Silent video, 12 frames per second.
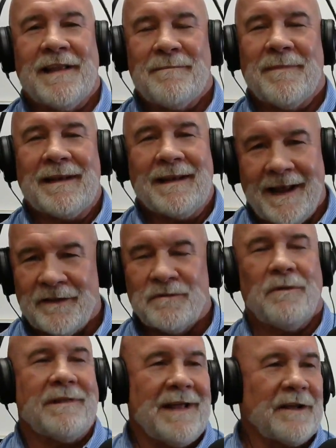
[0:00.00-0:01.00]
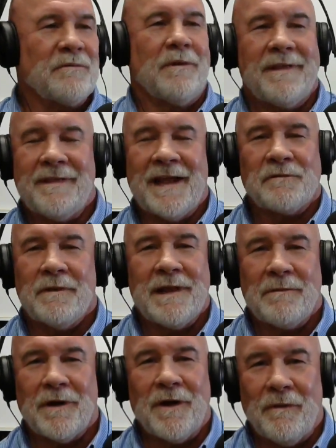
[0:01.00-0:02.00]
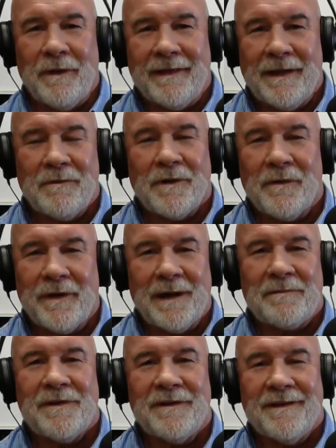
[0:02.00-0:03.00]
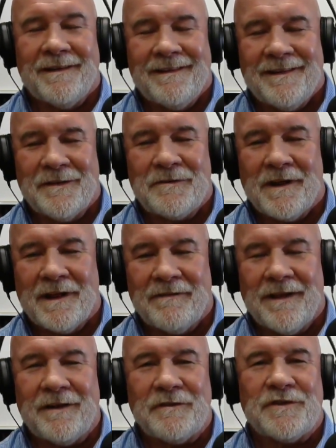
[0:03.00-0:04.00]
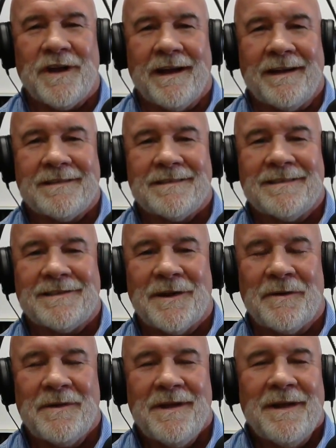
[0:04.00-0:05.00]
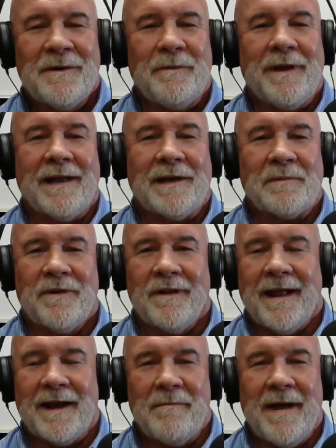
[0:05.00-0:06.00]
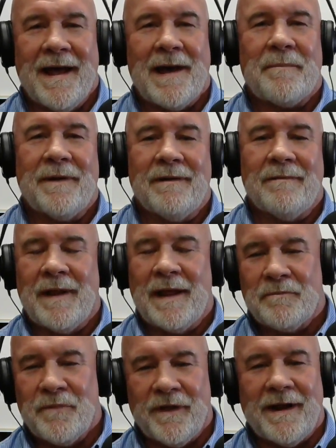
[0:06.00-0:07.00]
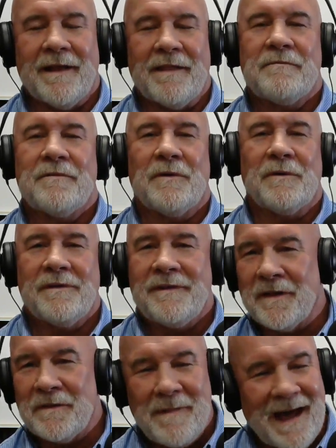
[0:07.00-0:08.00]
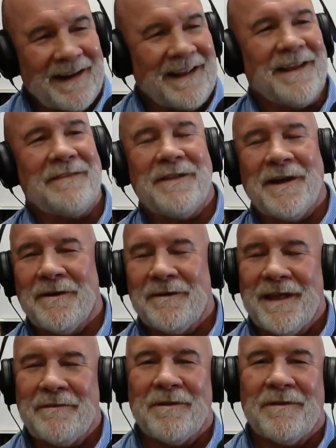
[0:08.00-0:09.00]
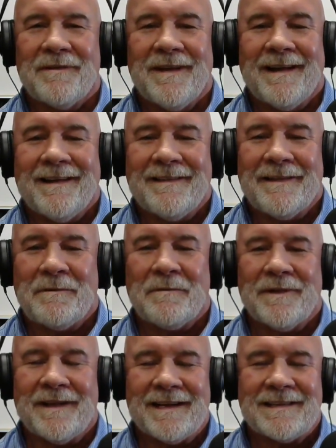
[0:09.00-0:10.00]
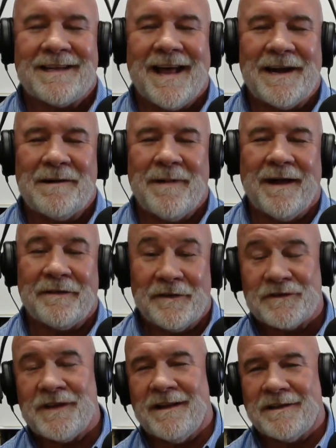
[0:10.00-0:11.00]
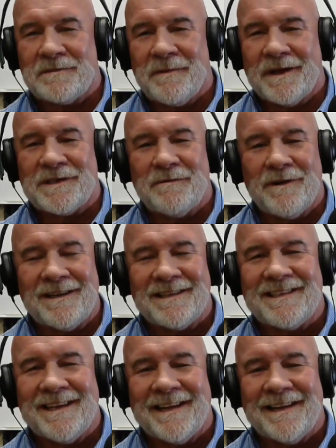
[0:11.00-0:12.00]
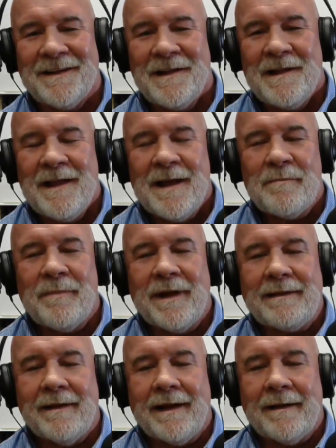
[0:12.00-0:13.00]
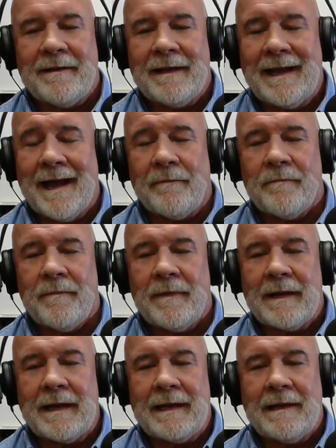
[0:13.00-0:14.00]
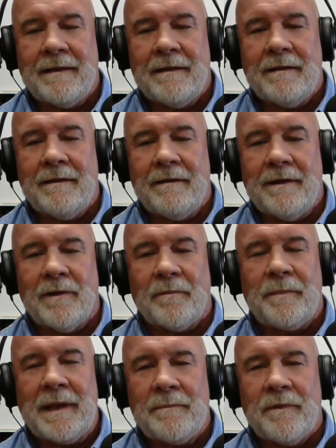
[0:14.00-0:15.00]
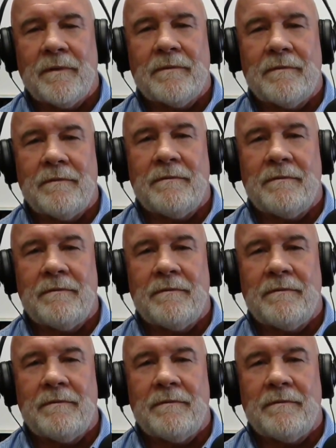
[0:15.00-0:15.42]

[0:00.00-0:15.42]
them. And guess what? That's what that's where where they were going. They were going up to the to the Trail of 100 Giants, and so we got to pull out a map and, and pull it out on the phone and tell them how to get there. And they were uh, they were really excited about it. Their son especially wanted to see it. But uh, yeah, uh, you know, people